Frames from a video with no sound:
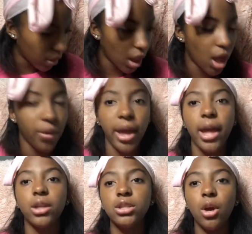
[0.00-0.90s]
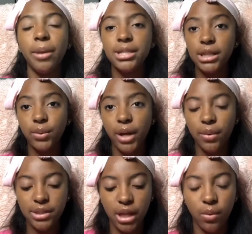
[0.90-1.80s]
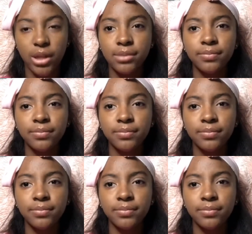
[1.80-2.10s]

Okay, so basically what I was saying was,